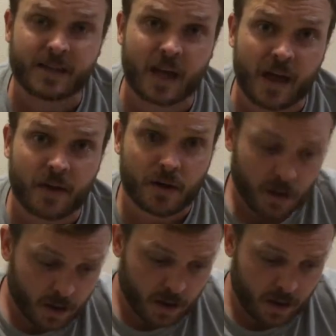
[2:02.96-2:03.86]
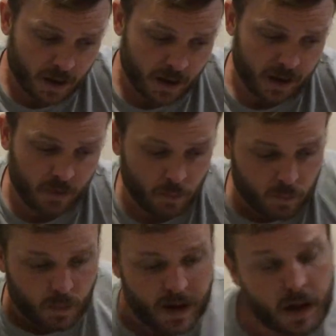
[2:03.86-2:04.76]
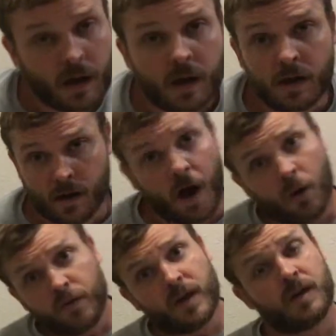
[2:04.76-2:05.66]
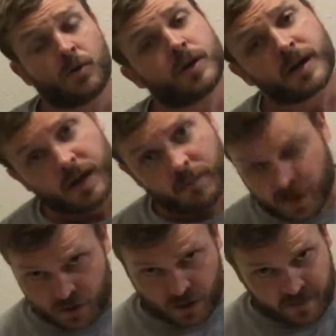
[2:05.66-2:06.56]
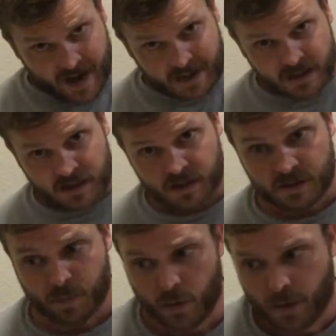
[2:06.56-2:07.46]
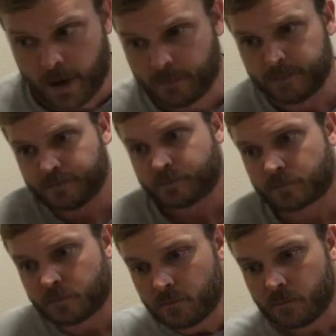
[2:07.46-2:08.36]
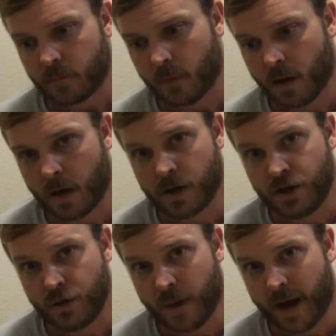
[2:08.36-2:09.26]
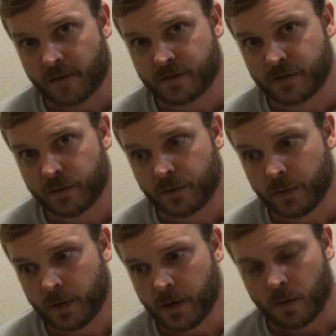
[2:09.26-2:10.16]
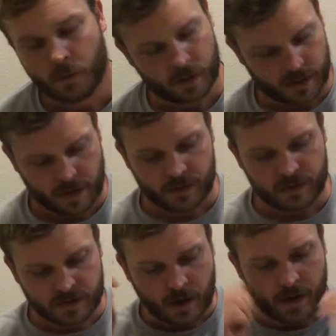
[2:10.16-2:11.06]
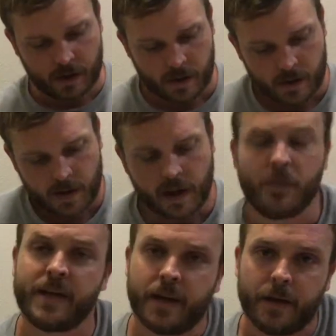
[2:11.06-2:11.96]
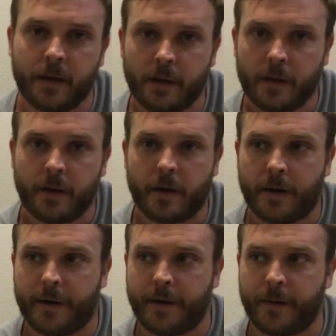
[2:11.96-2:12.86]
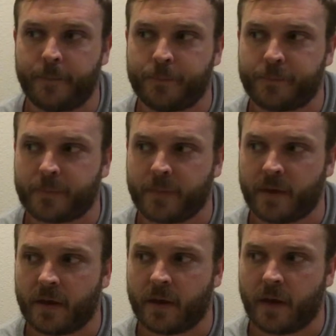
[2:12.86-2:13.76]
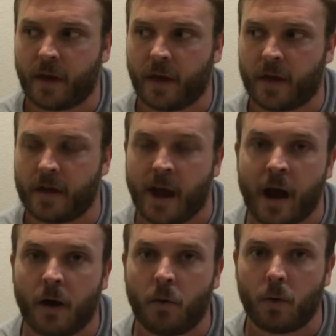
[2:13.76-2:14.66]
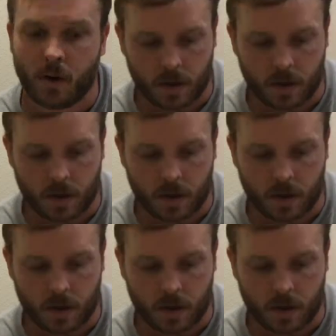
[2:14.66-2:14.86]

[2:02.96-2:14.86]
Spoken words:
together. And we know that in order to get administrative access to this program, you have to work together to start it. And we did. And now,